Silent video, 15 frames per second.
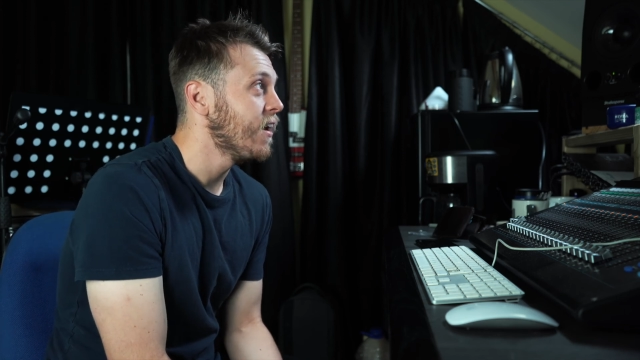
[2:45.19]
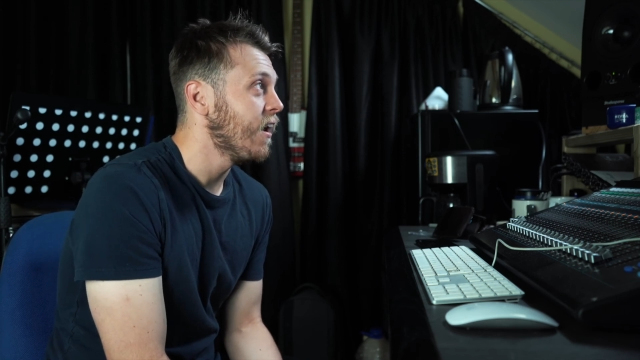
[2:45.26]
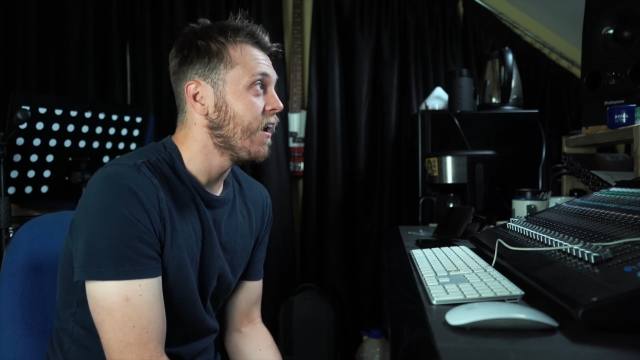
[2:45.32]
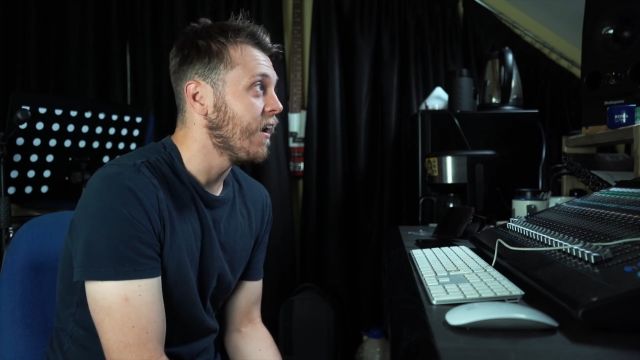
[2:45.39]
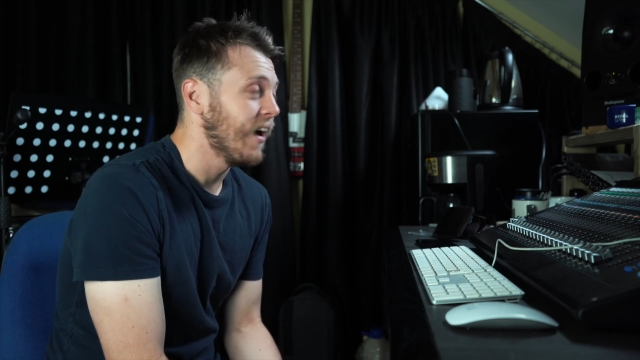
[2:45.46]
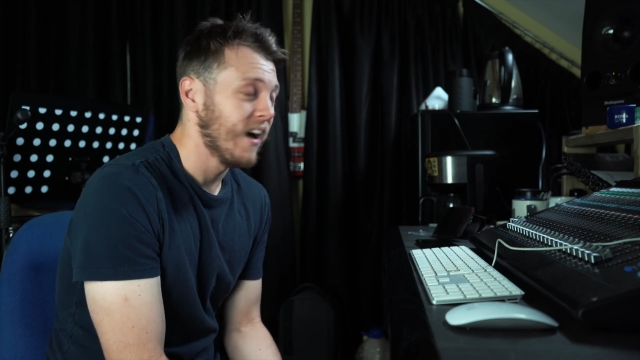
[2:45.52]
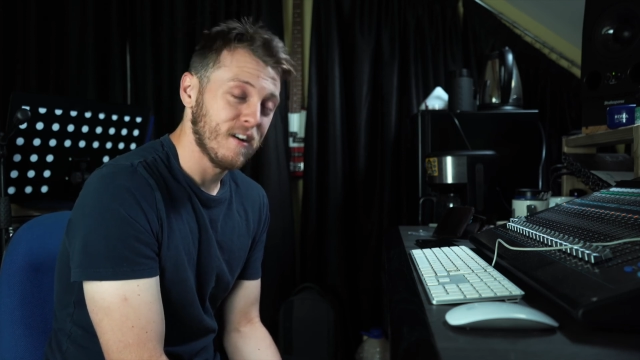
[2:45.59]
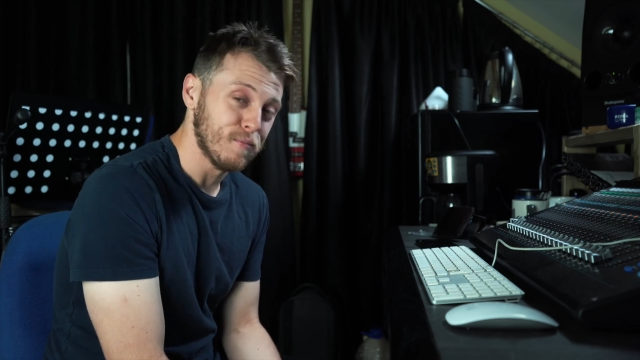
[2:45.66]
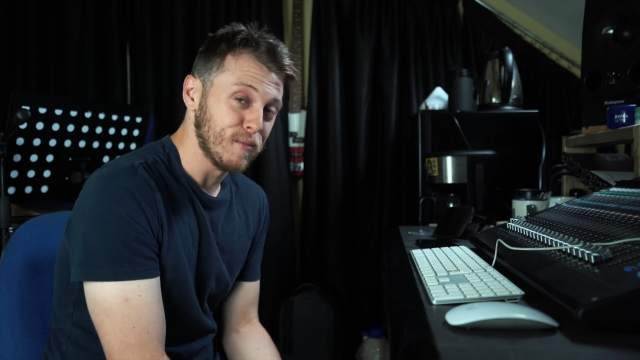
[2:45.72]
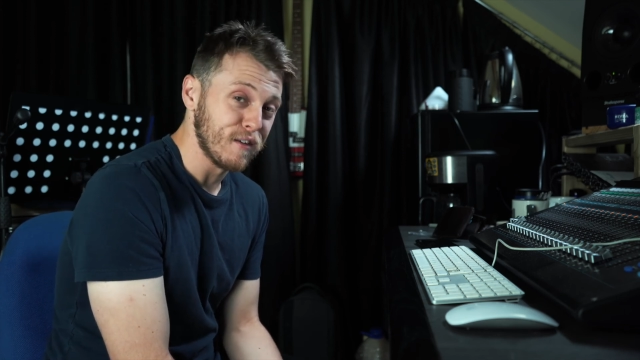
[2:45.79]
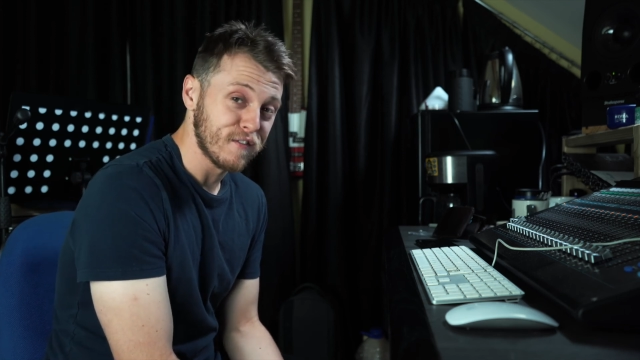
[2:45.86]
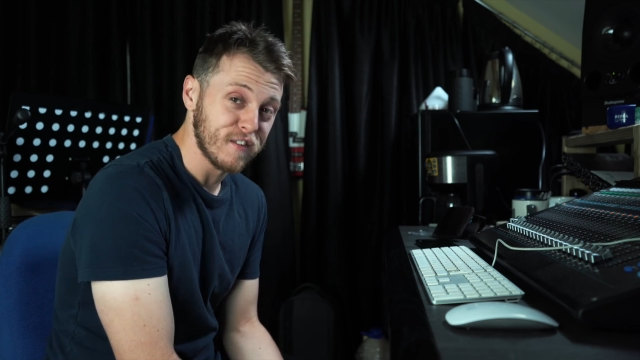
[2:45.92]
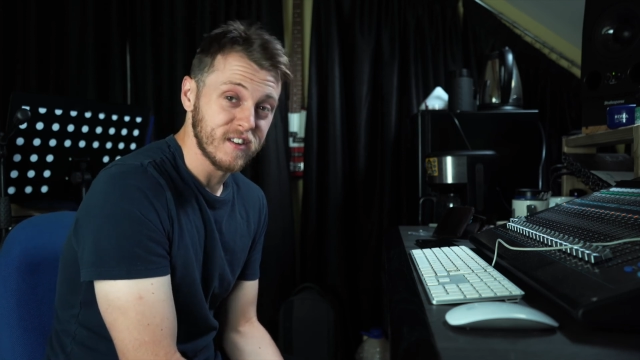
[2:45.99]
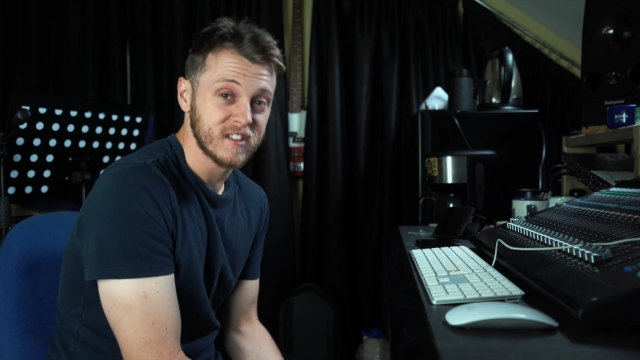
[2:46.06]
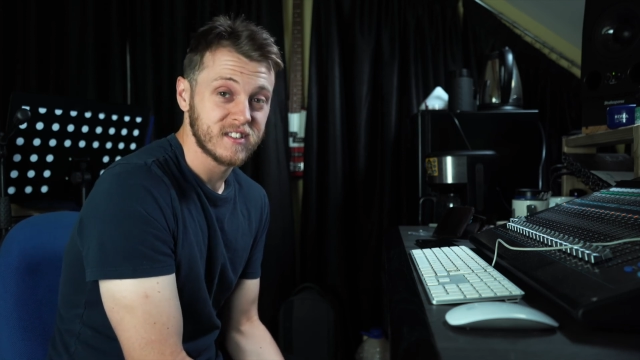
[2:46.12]
I have my
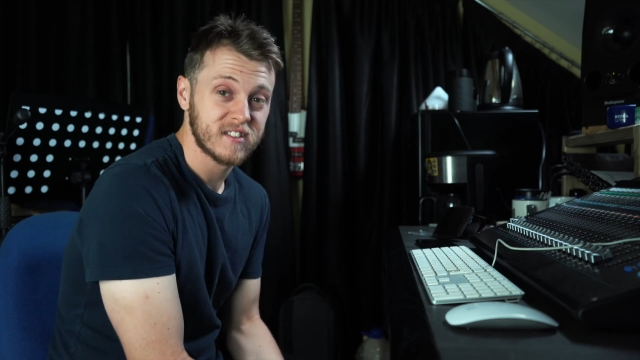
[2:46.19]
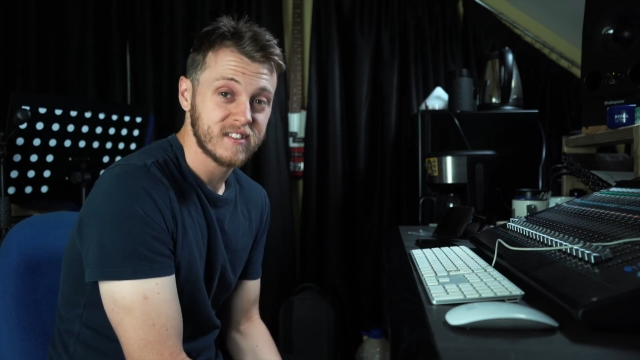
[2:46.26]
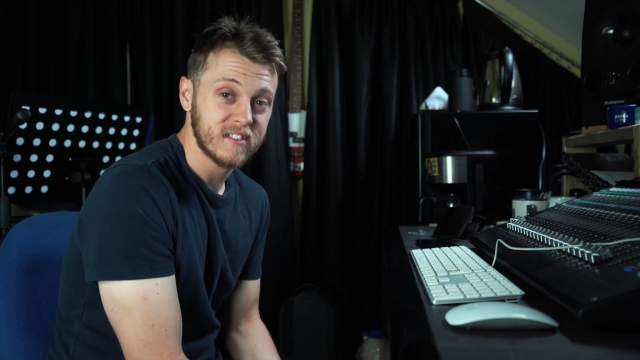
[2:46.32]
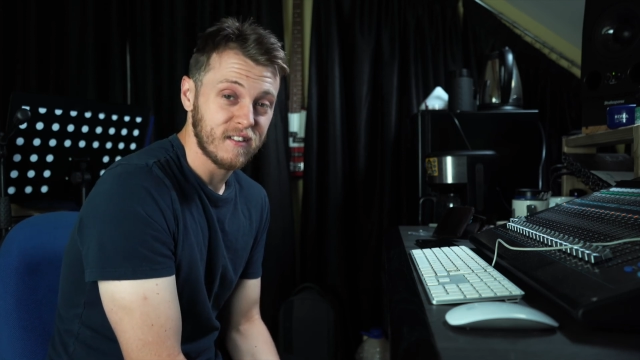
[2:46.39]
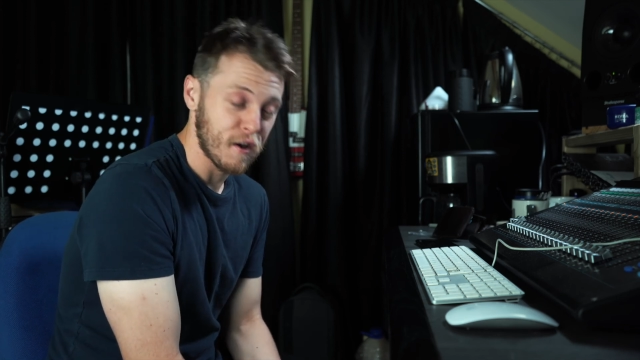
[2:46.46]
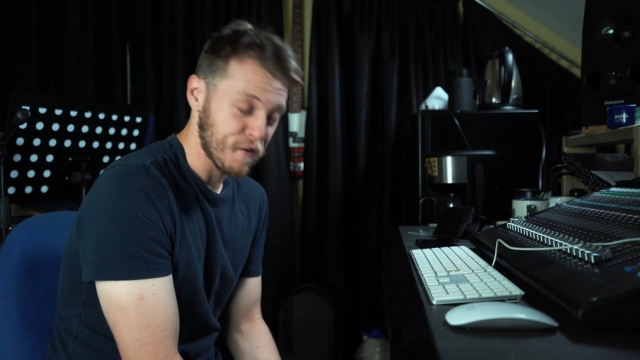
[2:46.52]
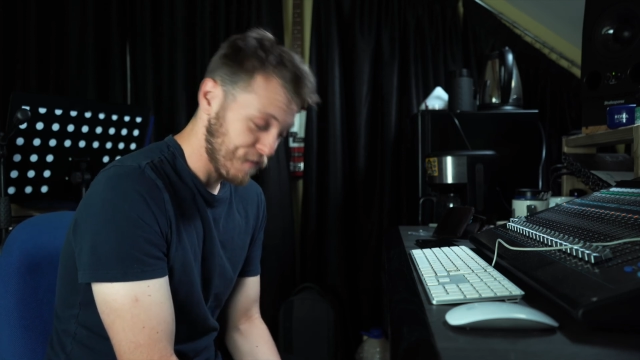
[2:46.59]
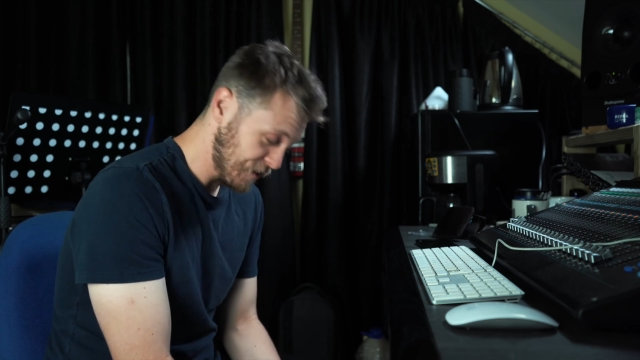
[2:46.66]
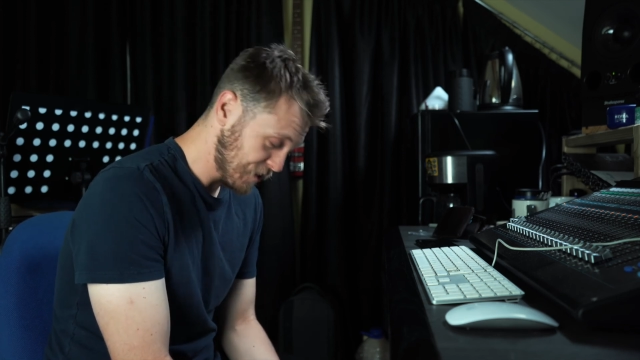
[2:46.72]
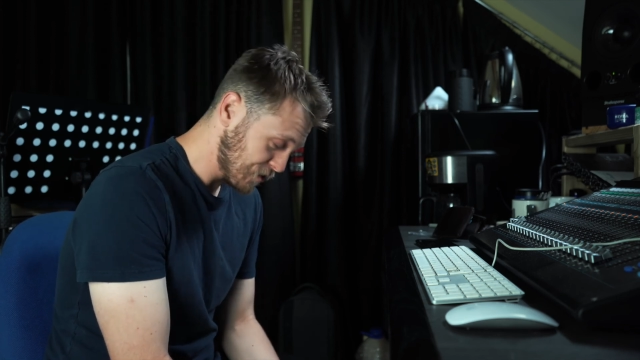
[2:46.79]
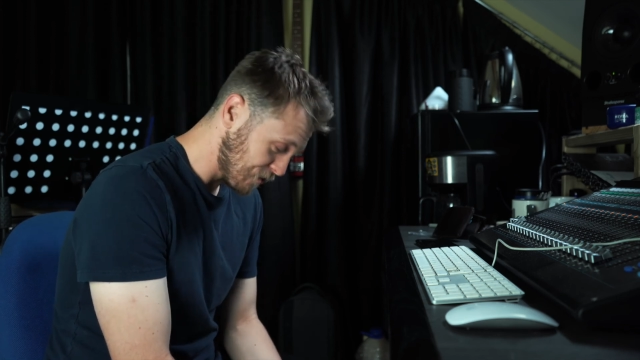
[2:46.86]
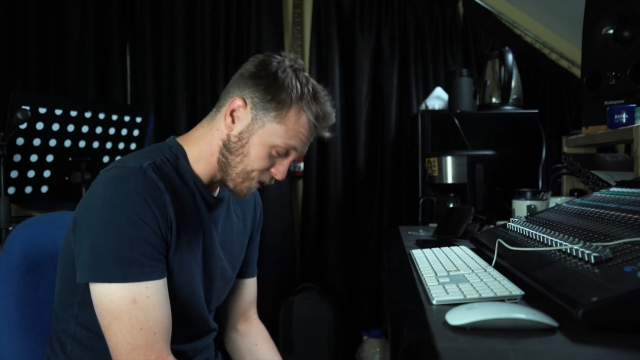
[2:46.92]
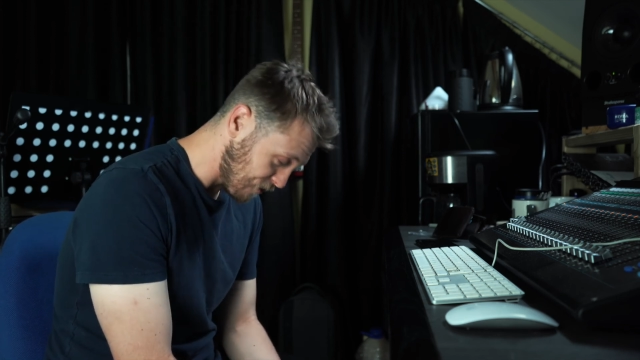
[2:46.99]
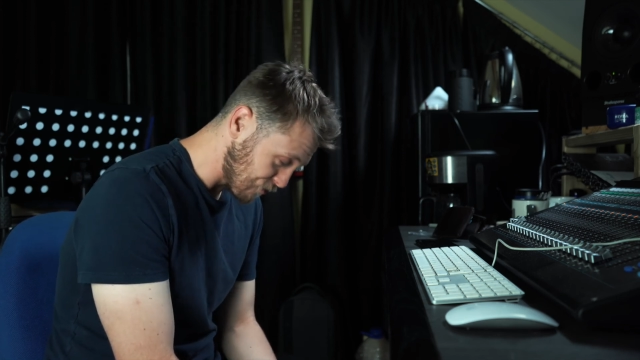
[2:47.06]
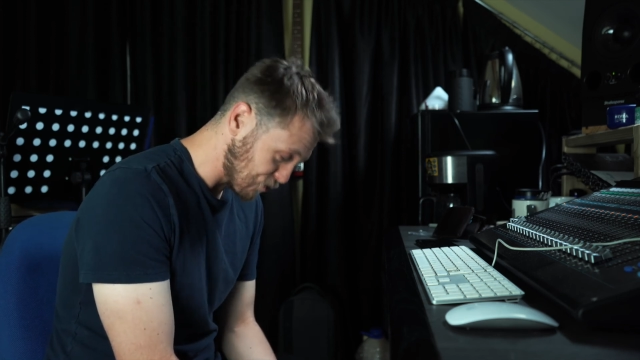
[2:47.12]
first
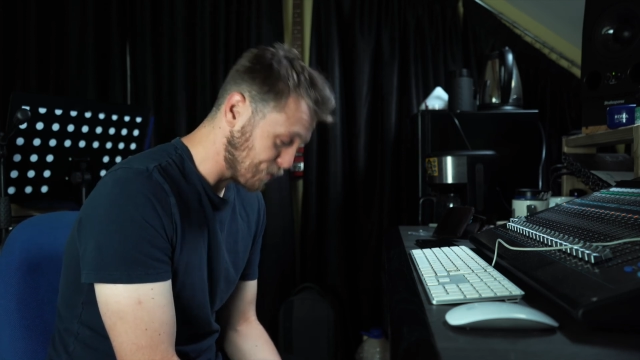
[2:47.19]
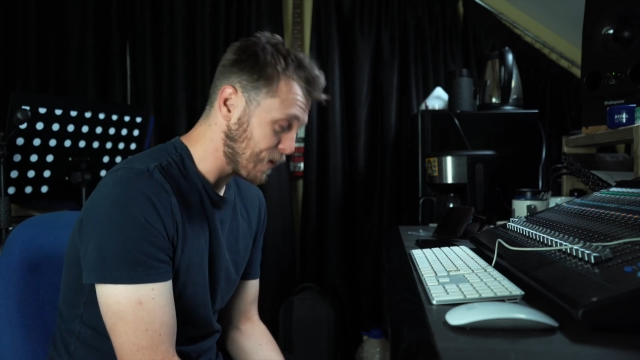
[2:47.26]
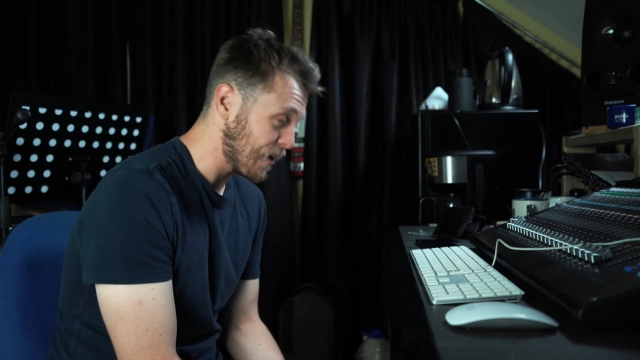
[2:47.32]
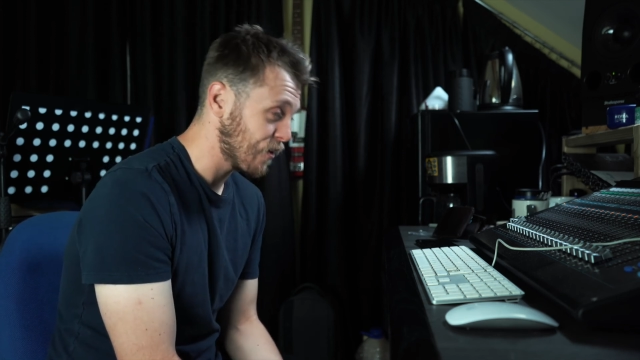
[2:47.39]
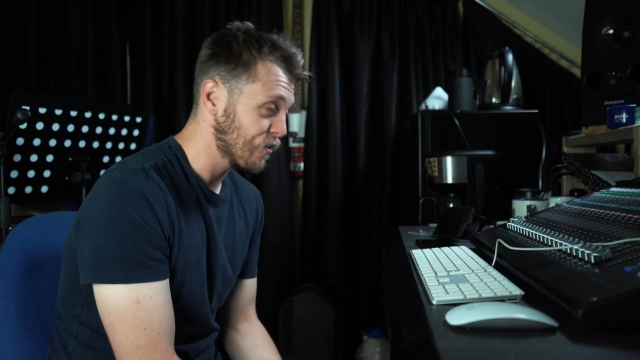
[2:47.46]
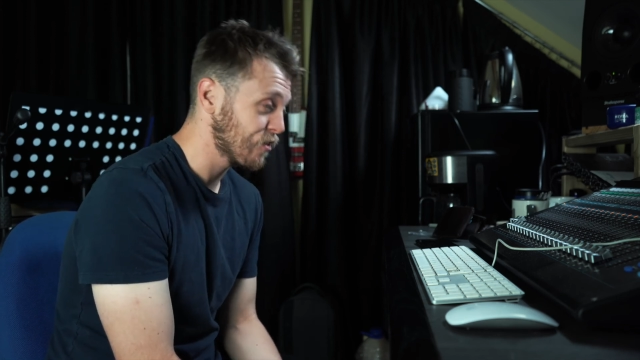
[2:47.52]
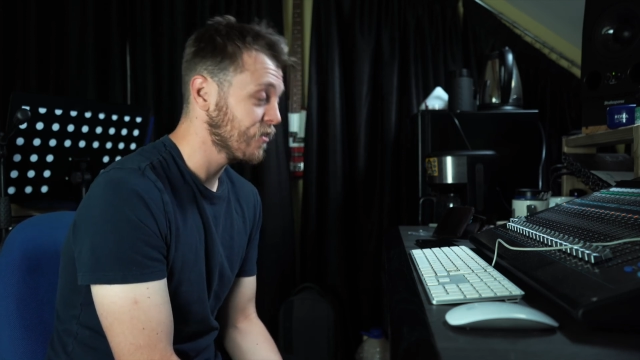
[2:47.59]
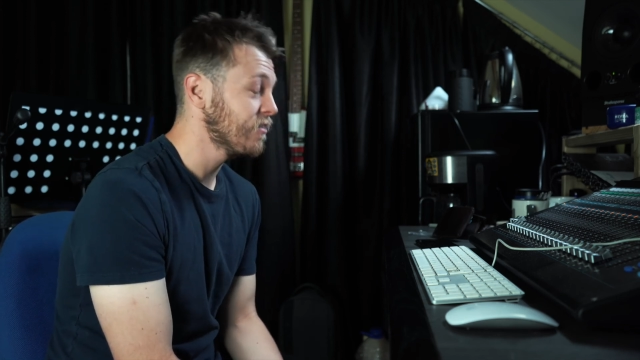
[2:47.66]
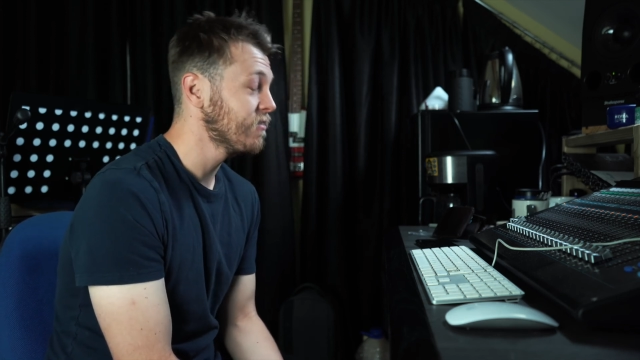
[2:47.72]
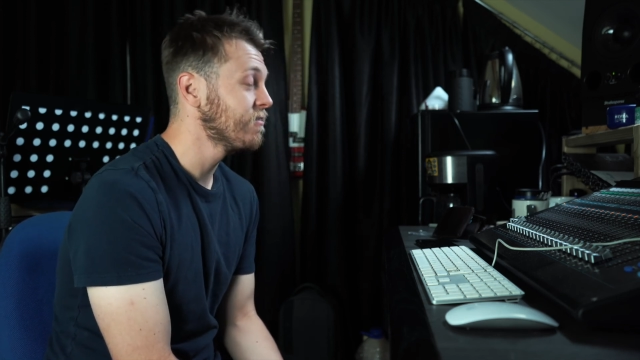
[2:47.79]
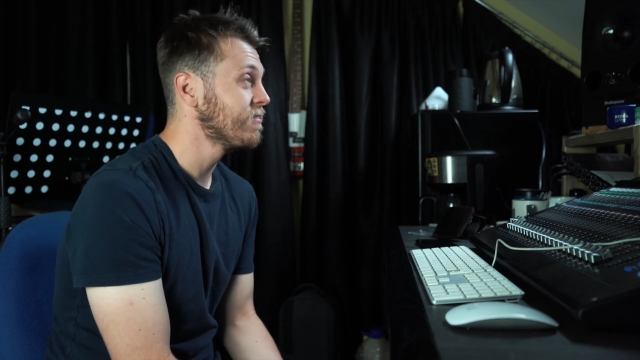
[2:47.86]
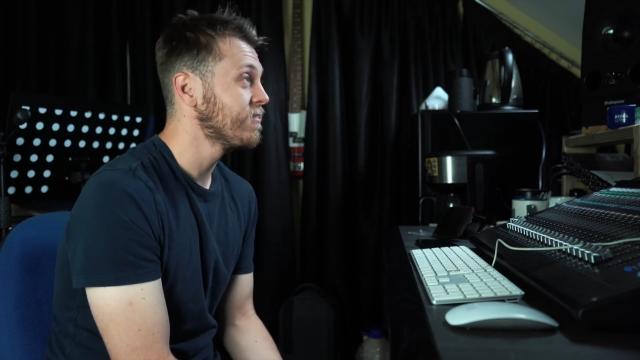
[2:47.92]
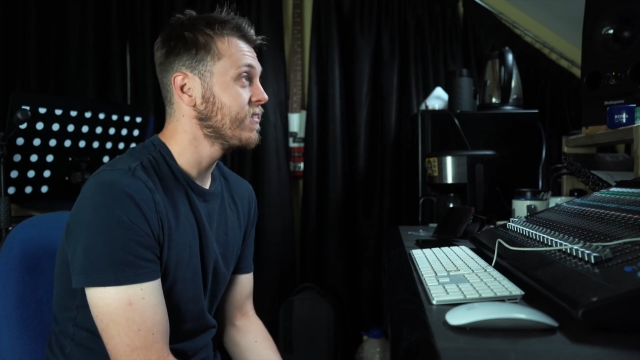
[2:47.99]
official ultra marathon